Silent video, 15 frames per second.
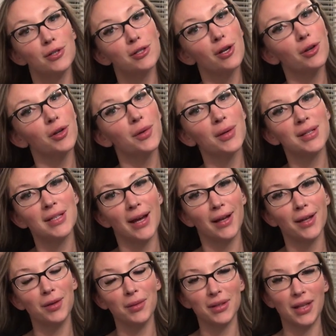show you
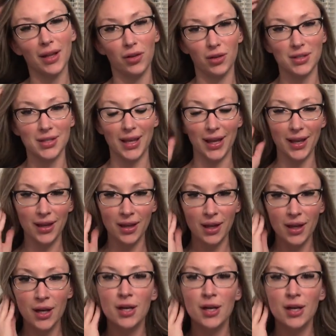exactly what that looks like.